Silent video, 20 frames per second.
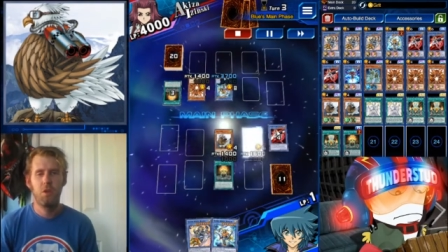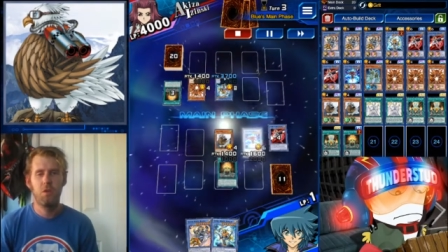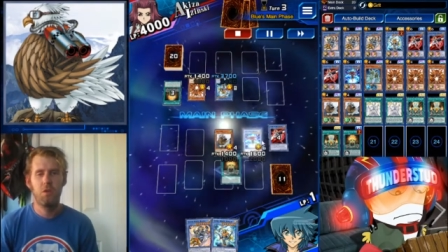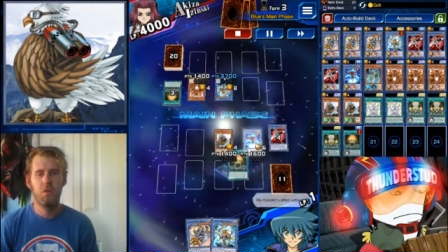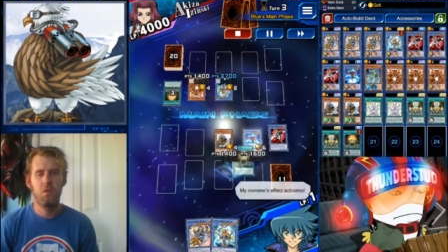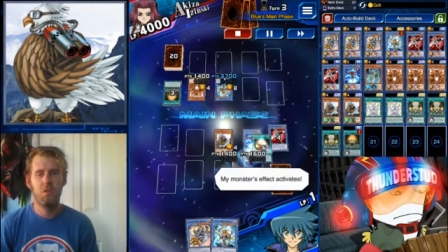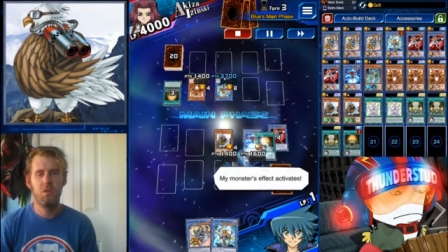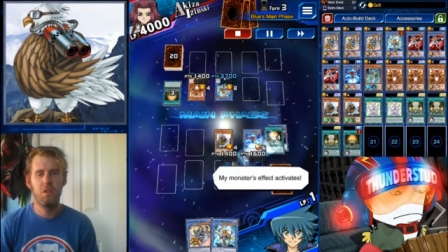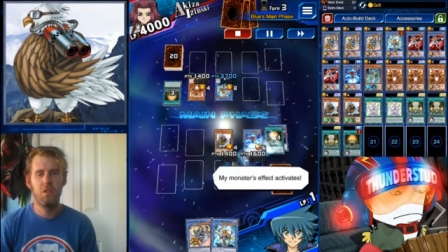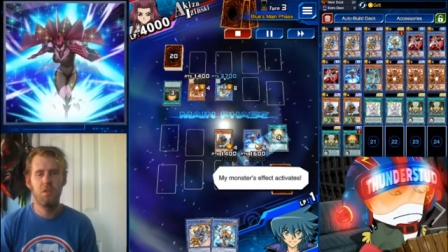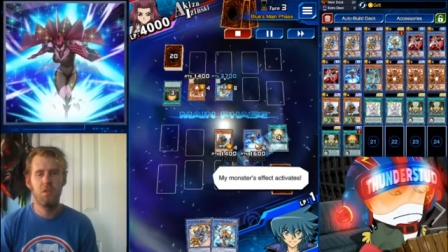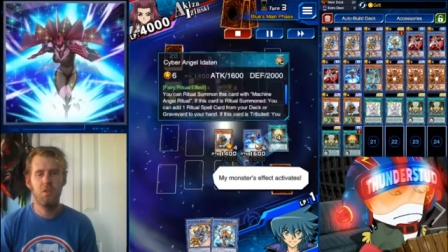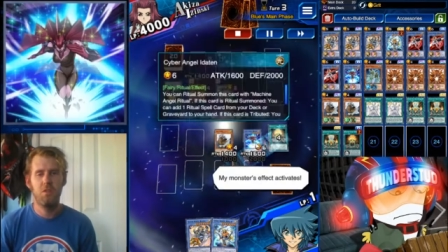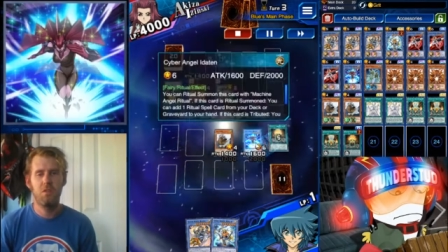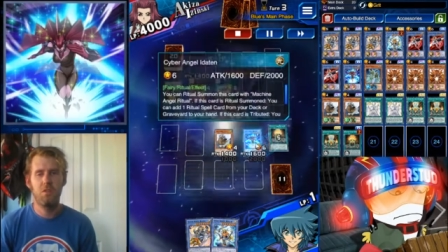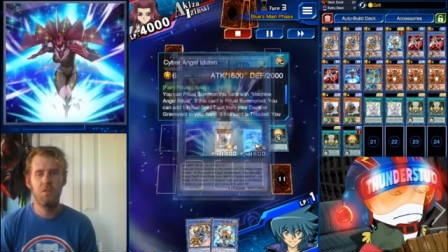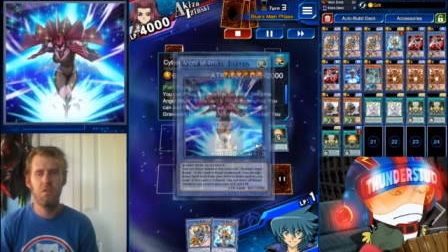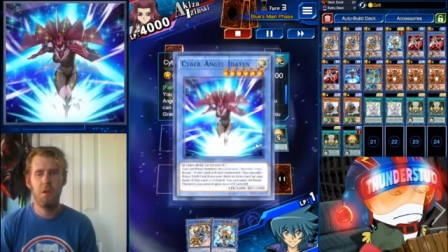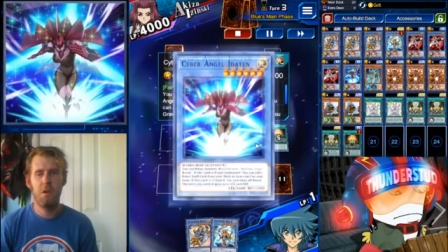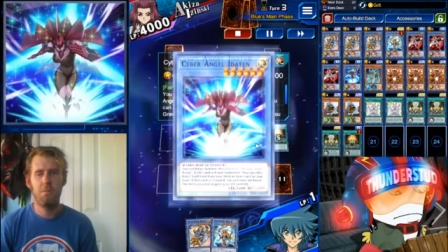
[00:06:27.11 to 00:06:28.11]
use it to
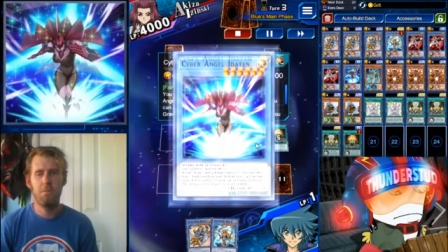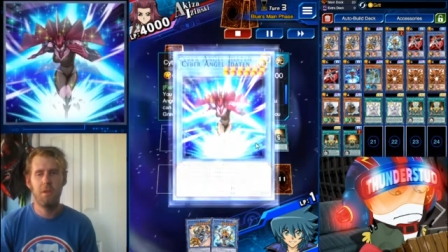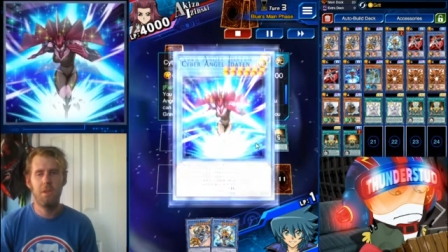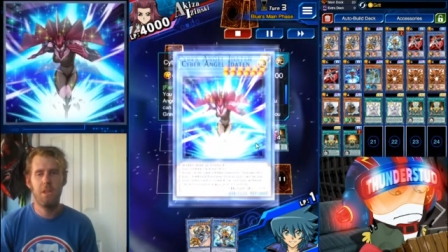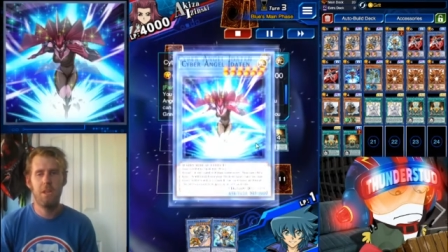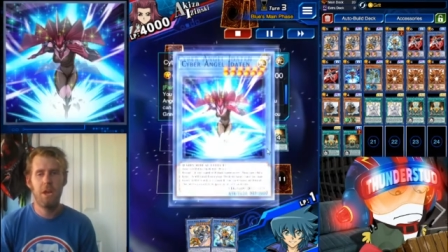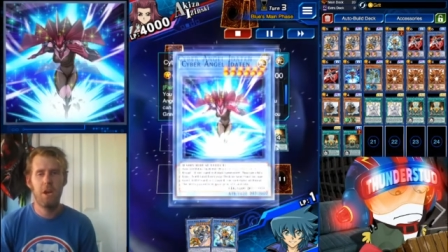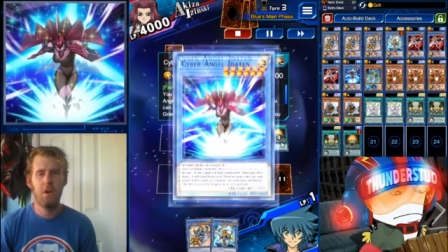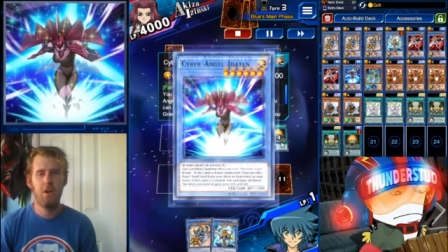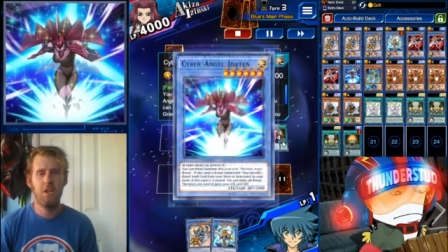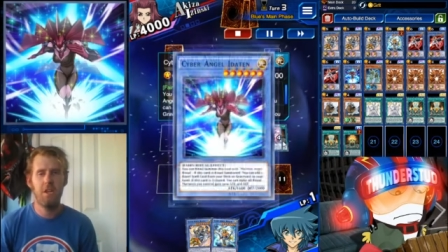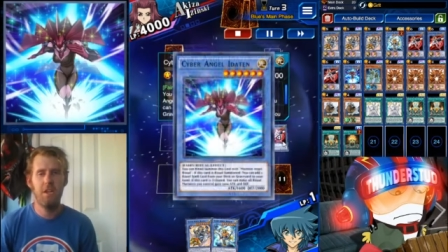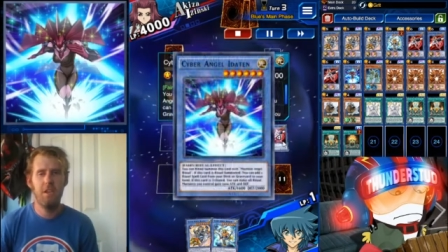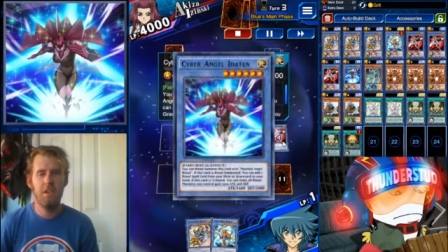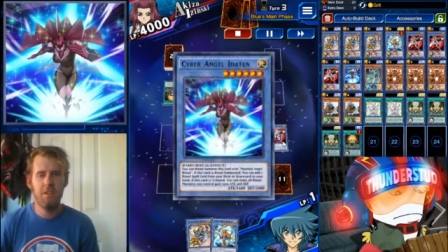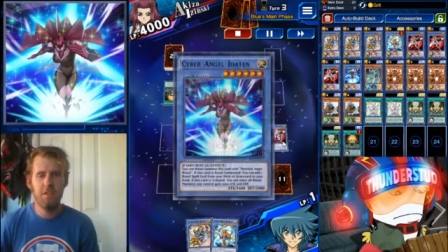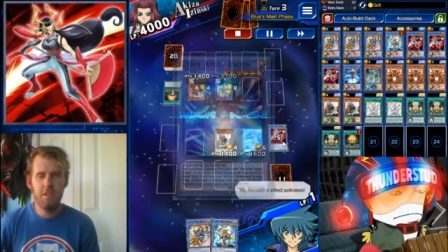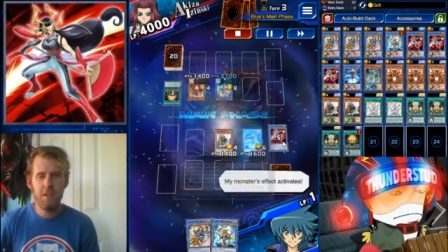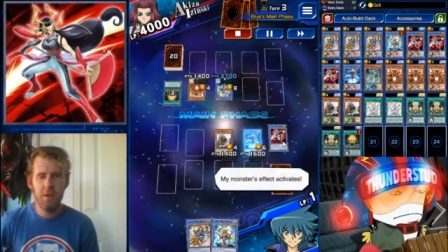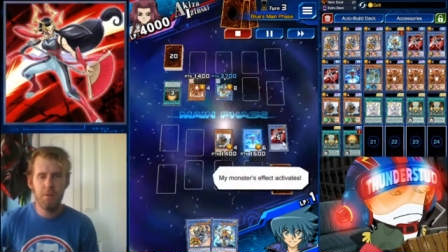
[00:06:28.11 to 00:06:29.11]
summon our
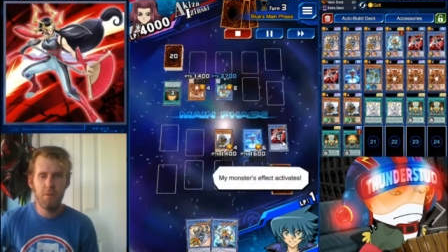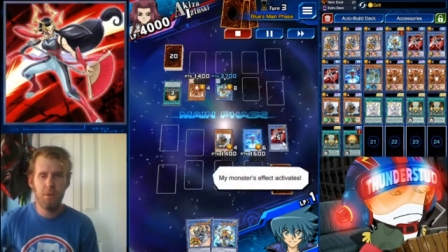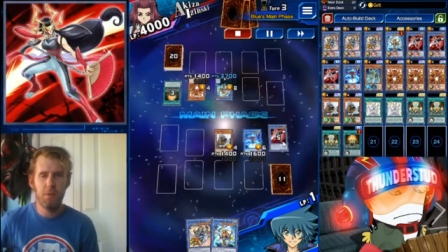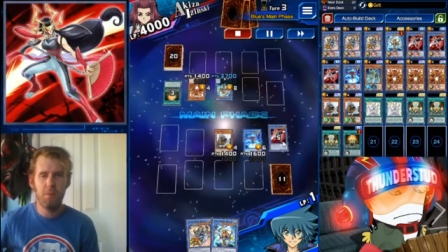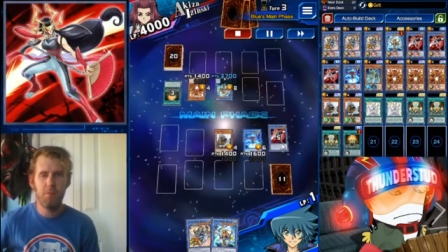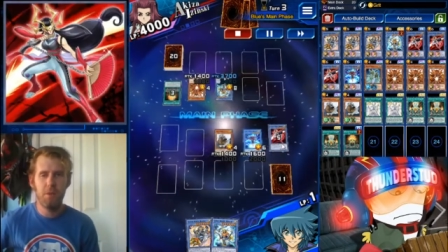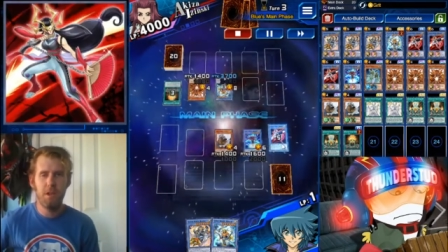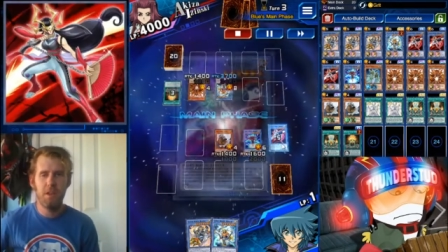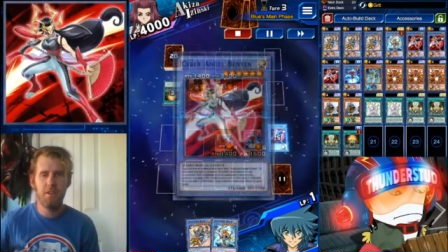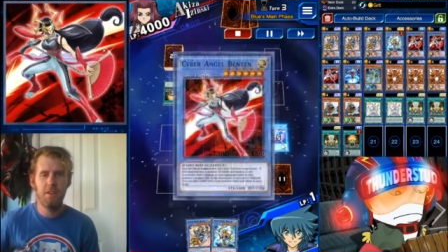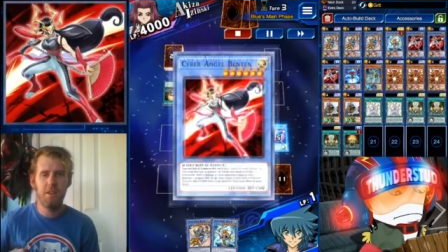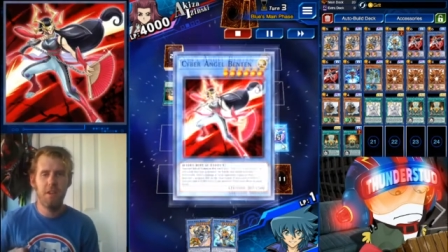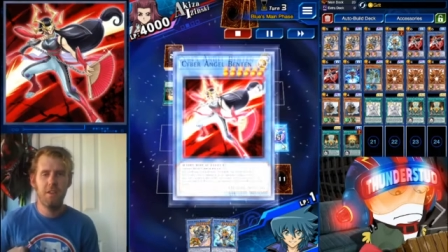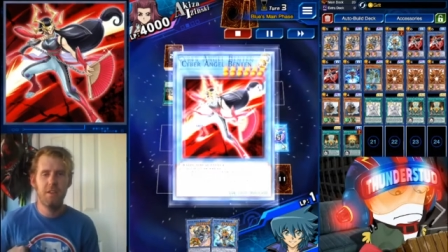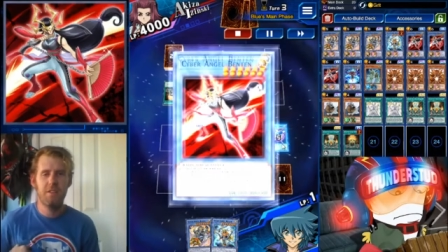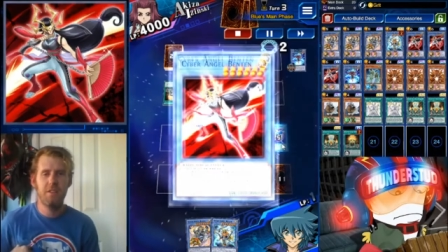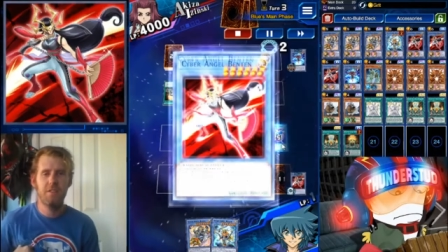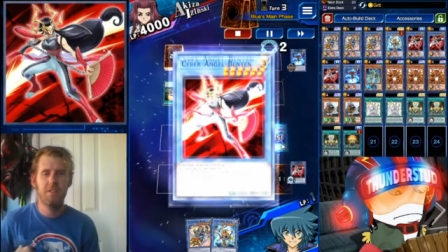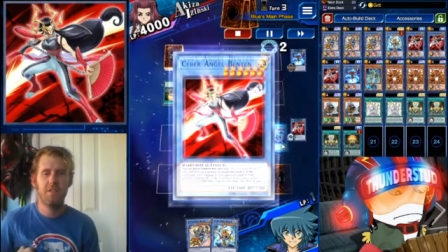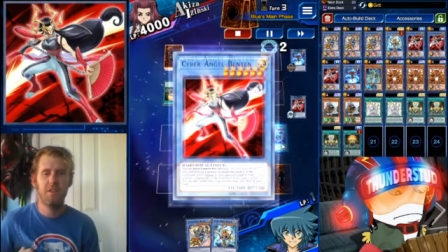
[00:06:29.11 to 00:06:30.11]
Idaten with a Benten,
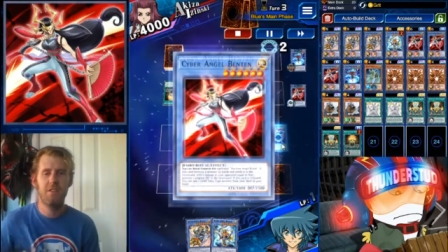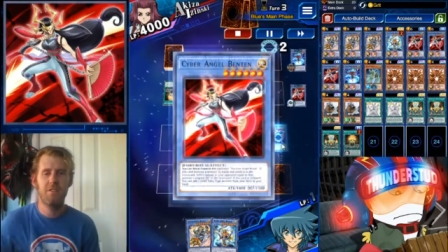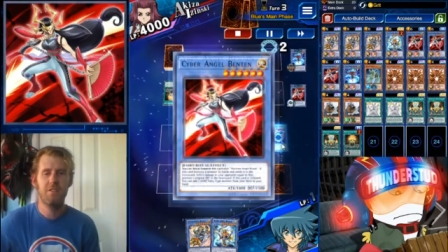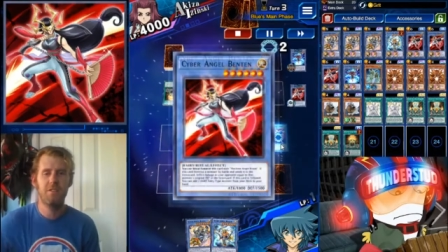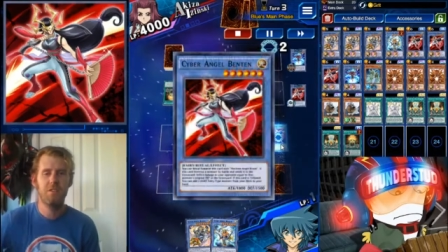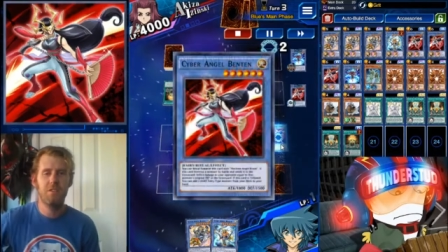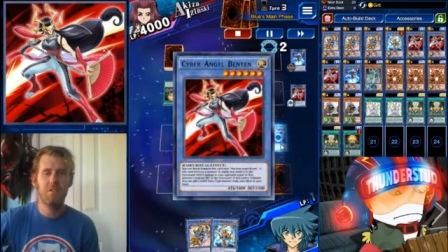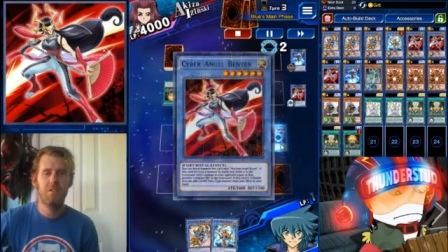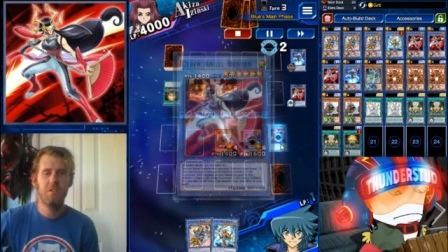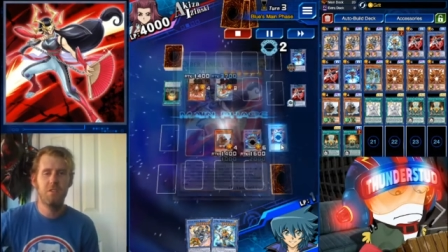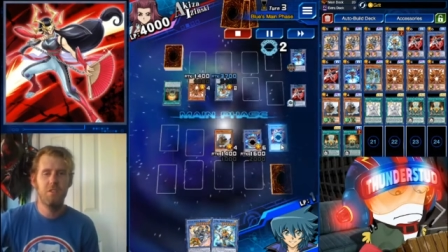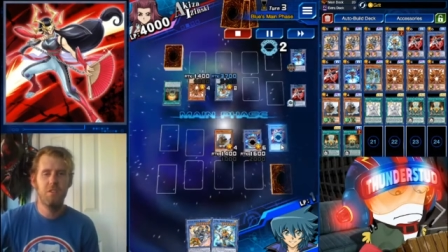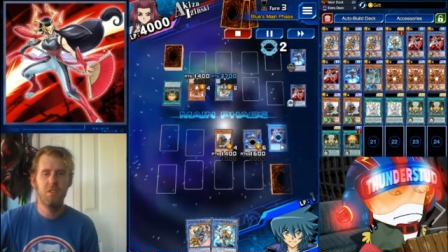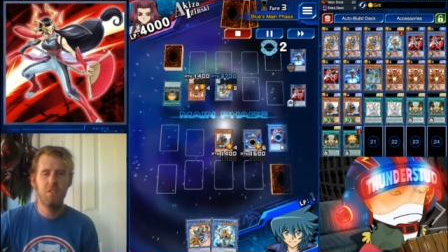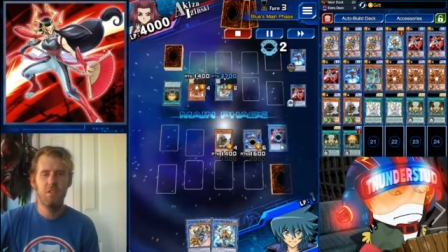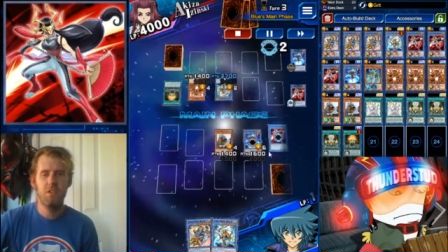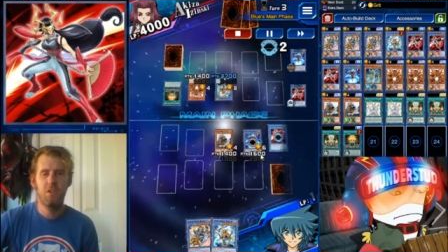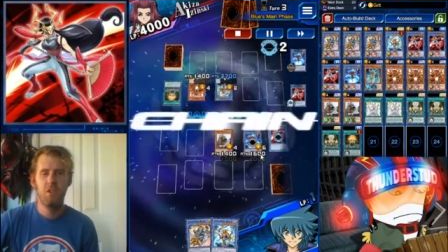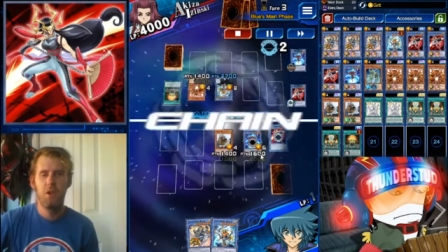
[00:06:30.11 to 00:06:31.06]
that's gonna give us a search.